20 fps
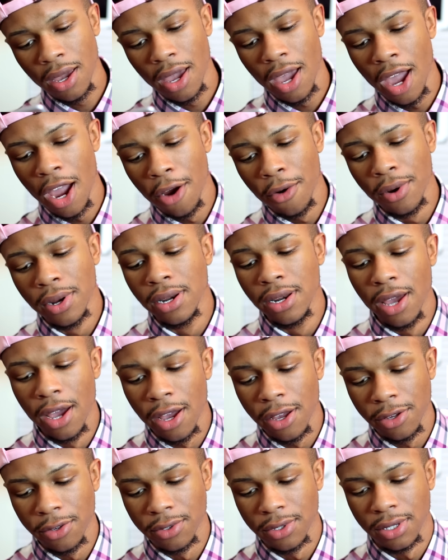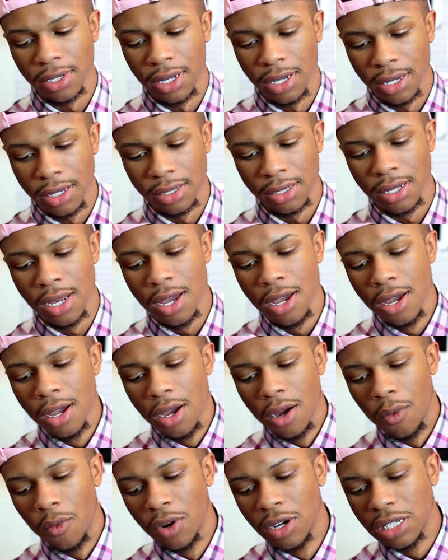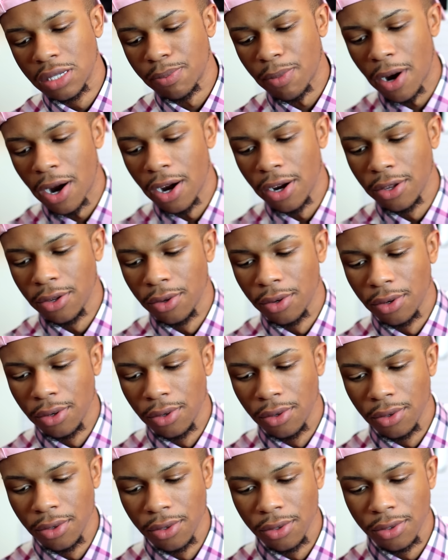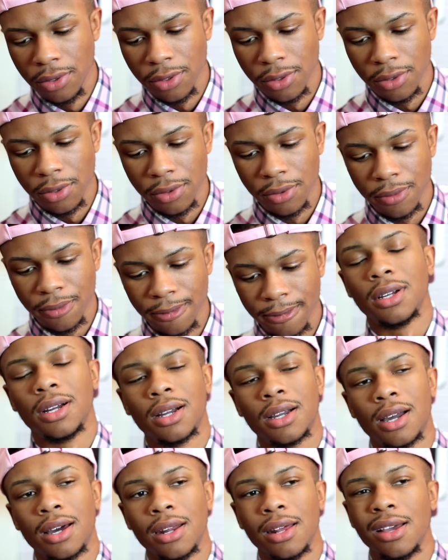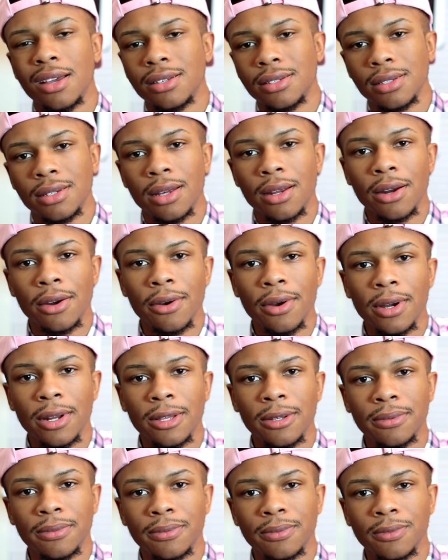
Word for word: Aaron Daniel says, "What inspired you to do YouTube?" I kind of answered that already.